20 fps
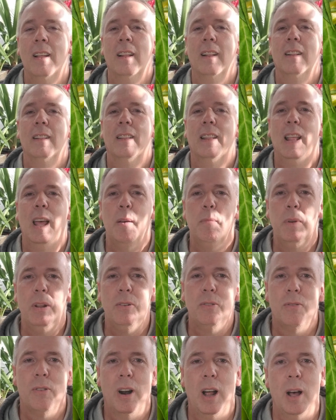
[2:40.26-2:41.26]
Lemon
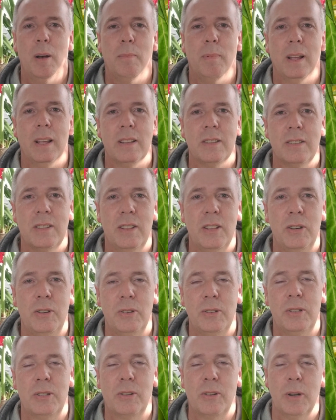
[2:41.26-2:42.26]
drop, as the
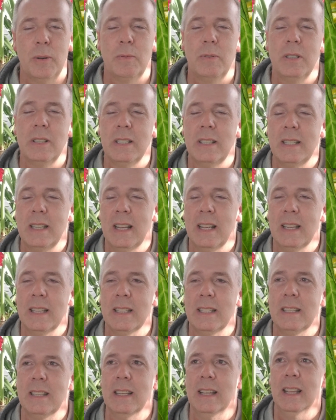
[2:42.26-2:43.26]
description
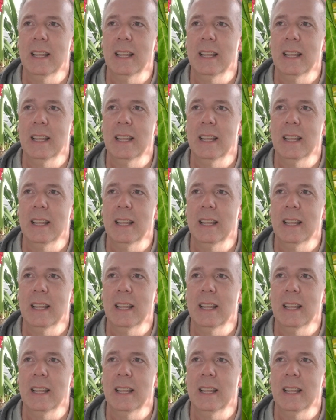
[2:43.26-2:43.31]
says,